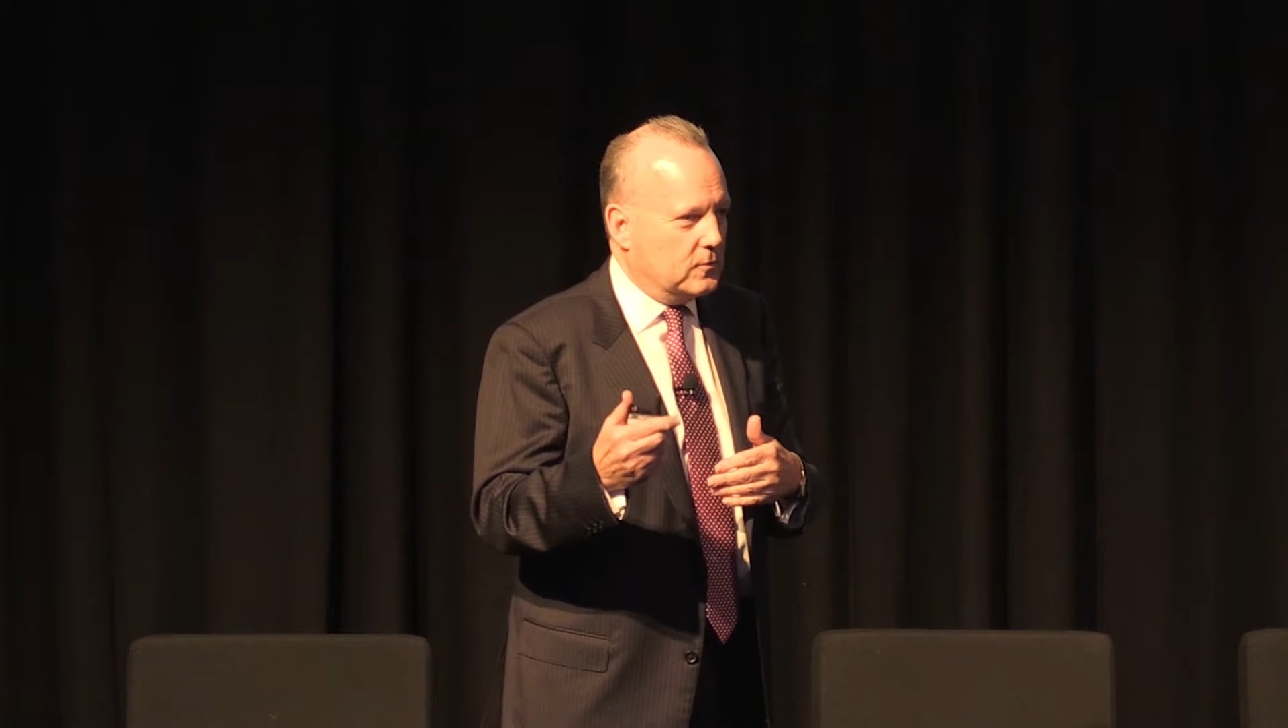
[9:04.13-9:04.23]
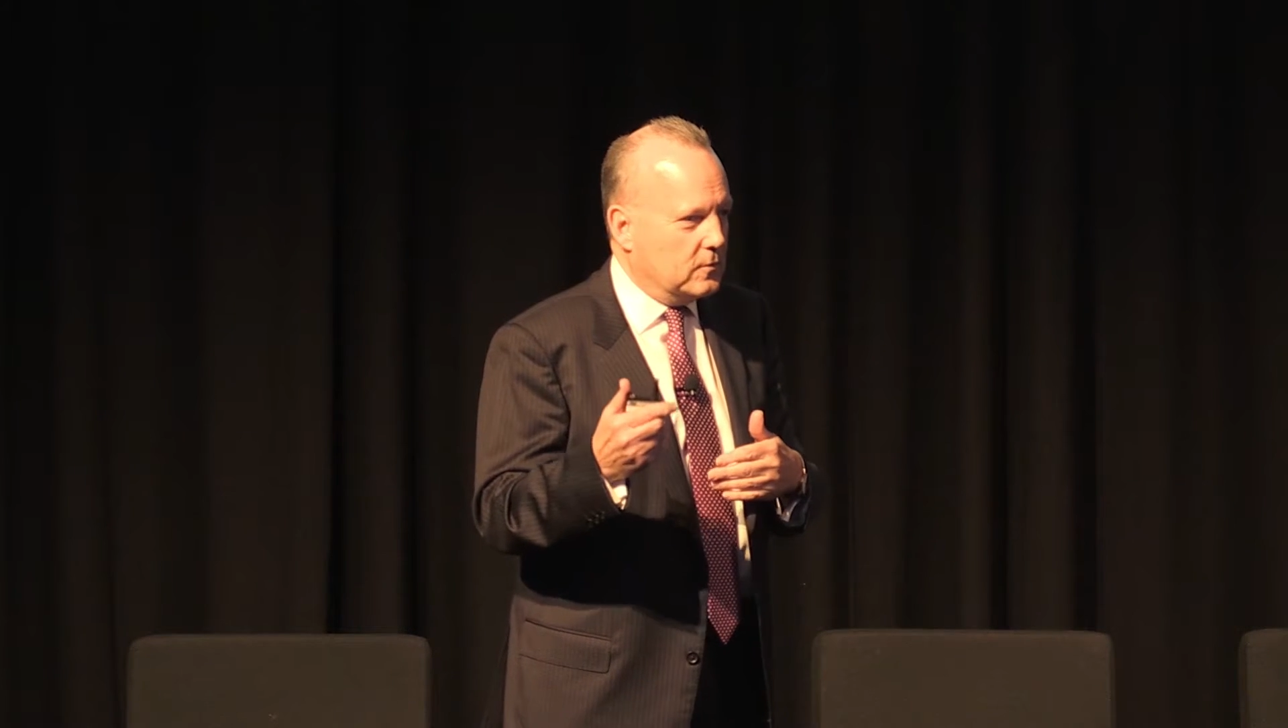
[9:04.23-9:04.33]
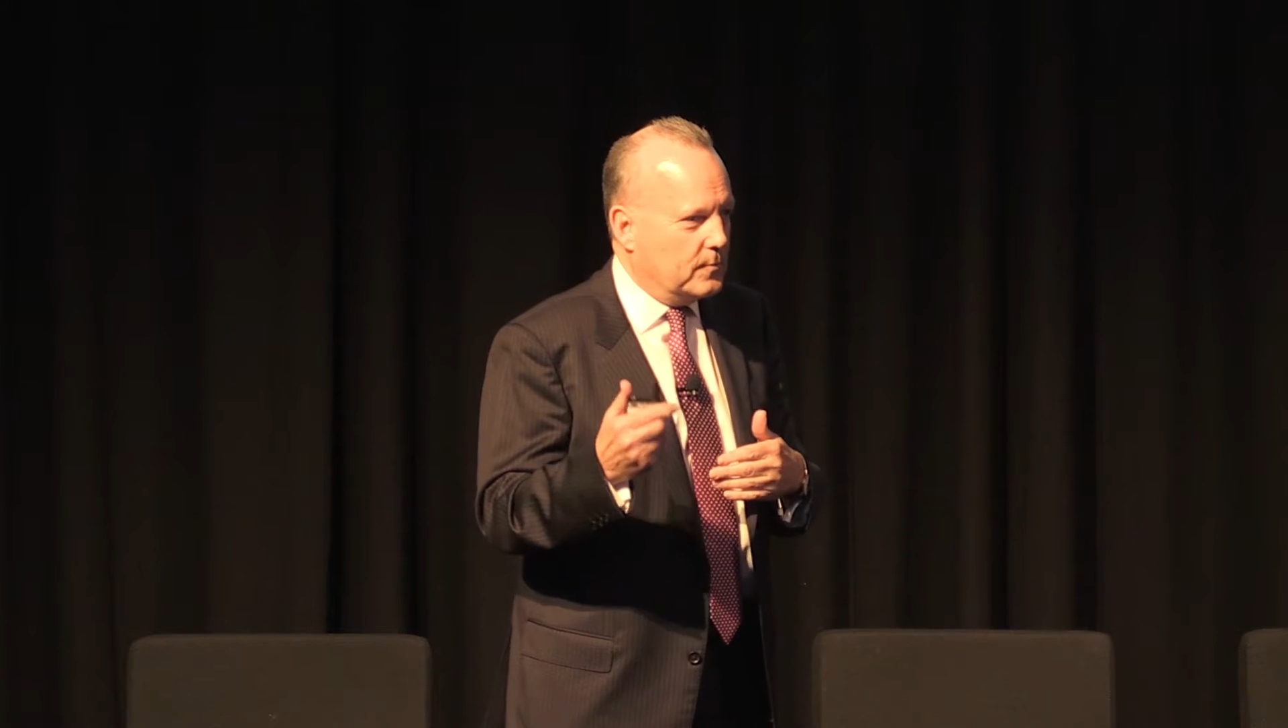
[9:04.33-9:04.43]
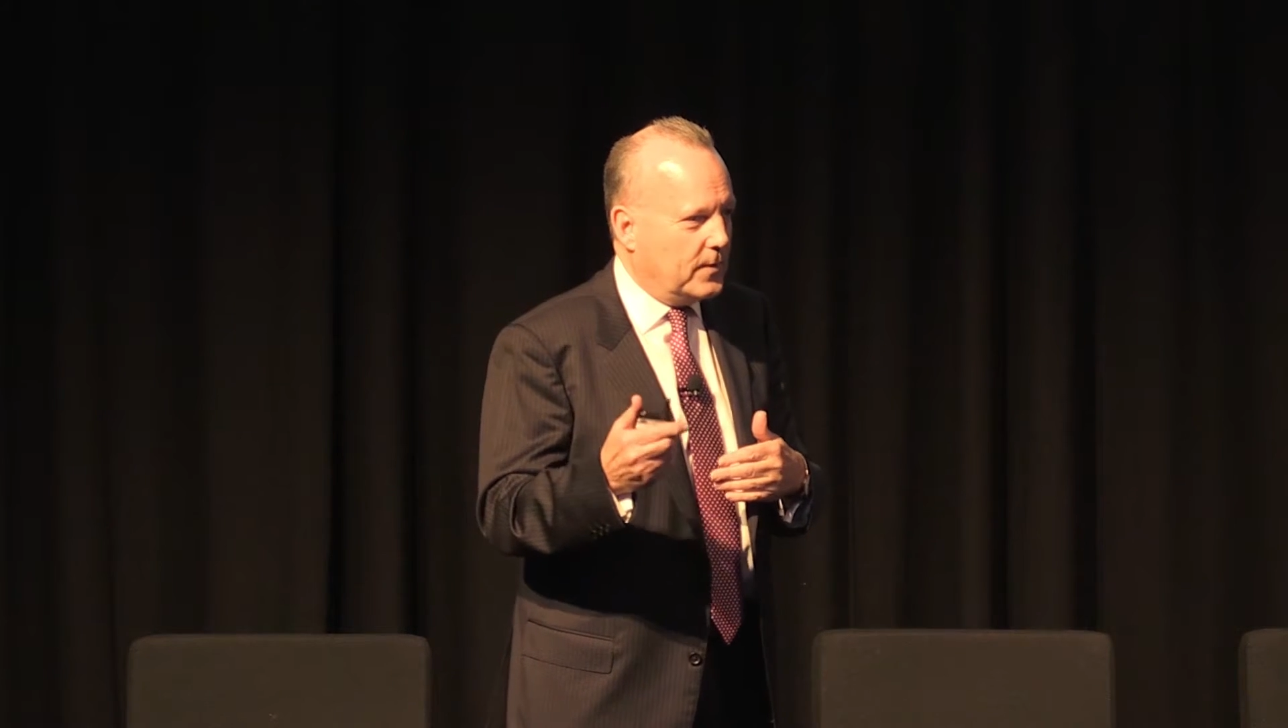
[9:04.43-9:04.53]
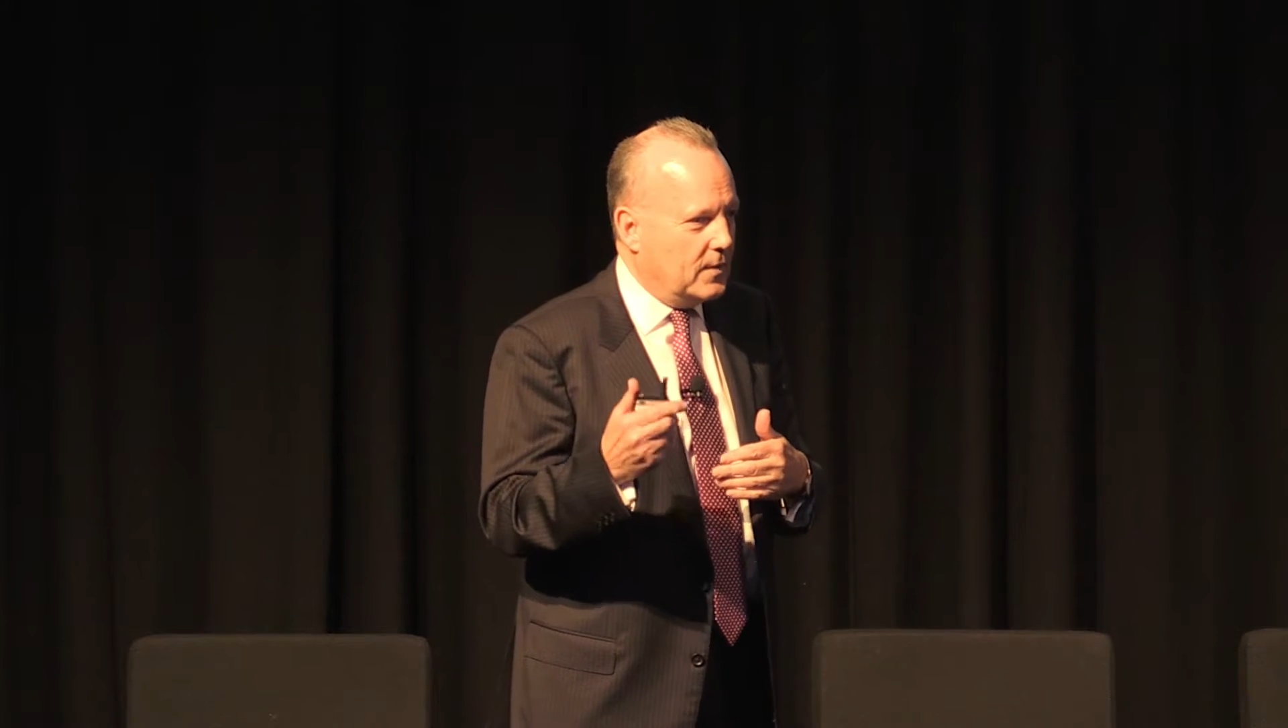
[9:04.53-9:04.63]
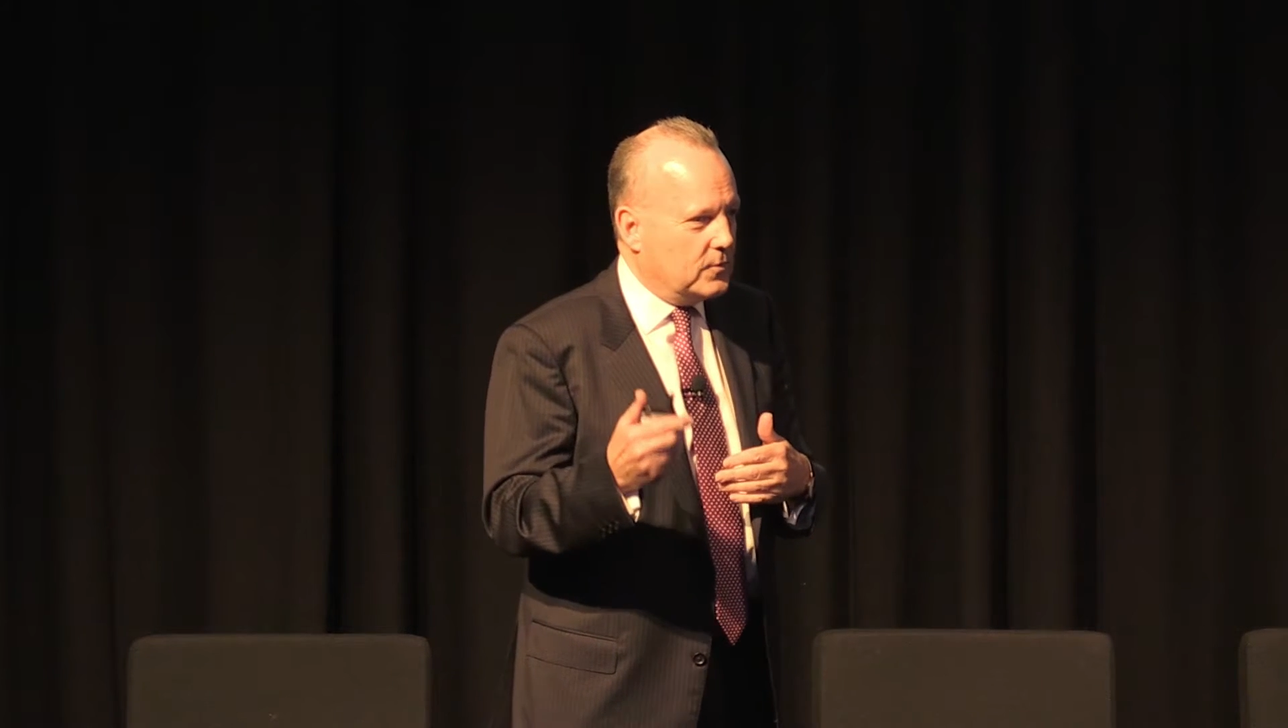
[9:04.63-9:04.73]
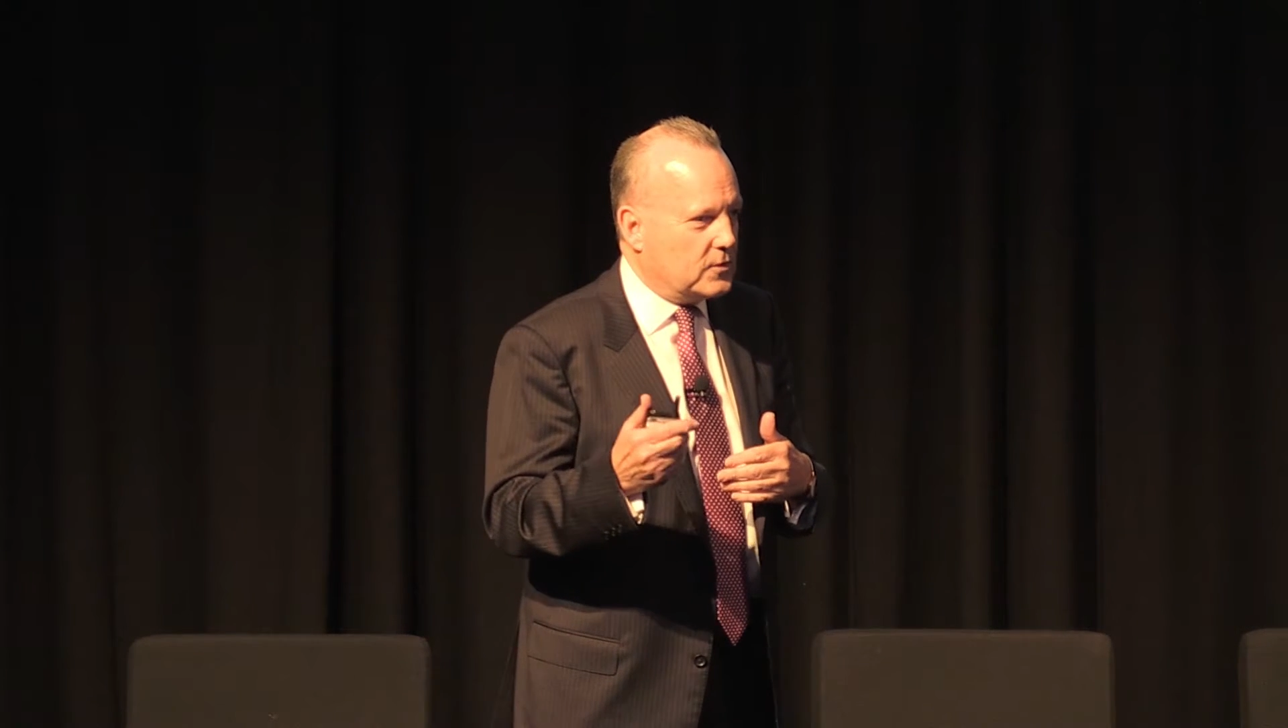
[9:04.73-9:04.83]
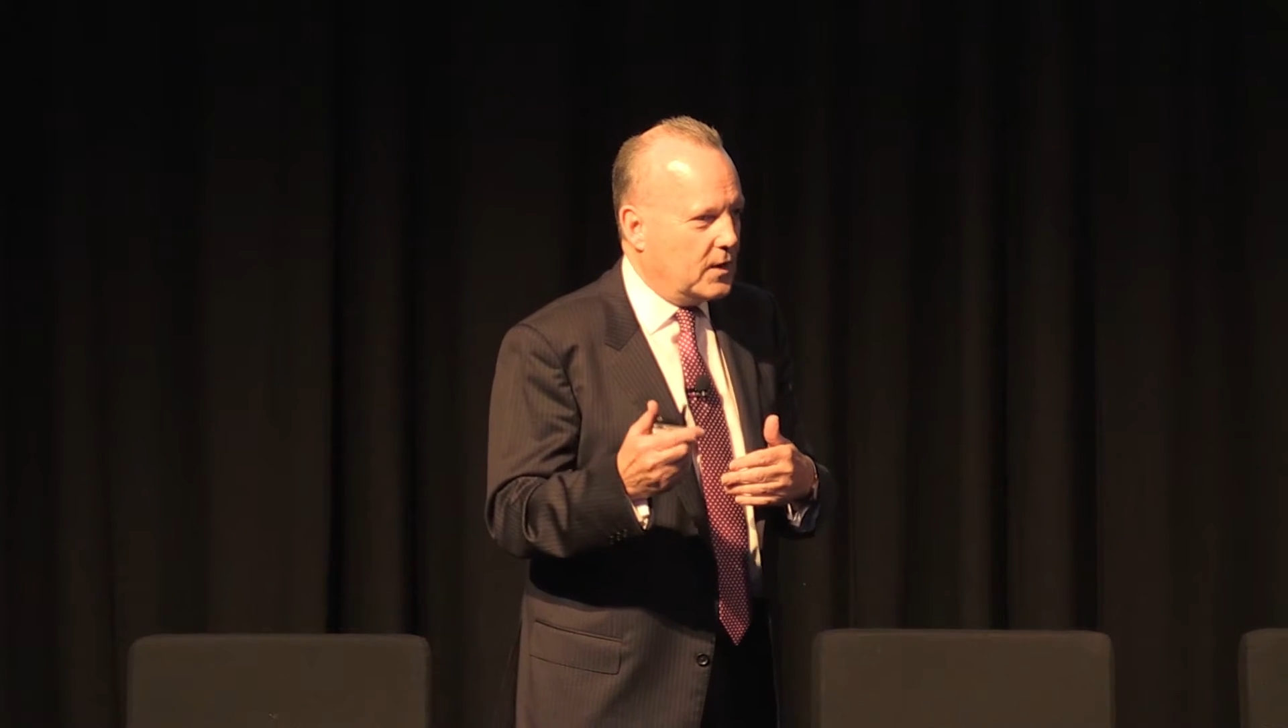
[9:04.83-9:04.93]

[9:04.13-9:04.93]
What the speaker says: new payments